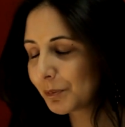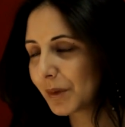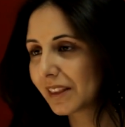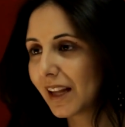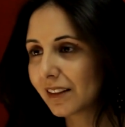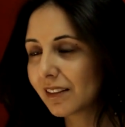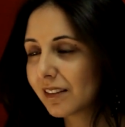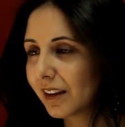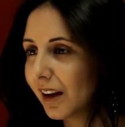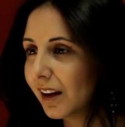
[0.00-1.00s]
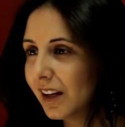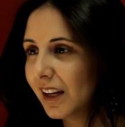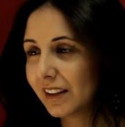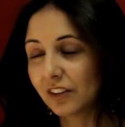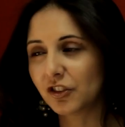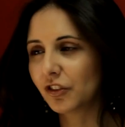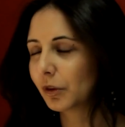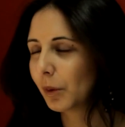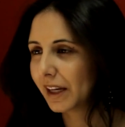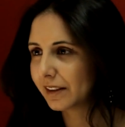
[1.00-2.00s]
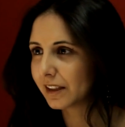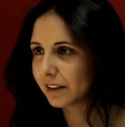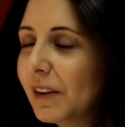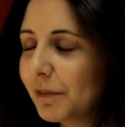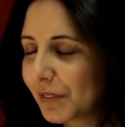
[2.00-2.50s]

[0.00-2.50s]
but that's just the way it is.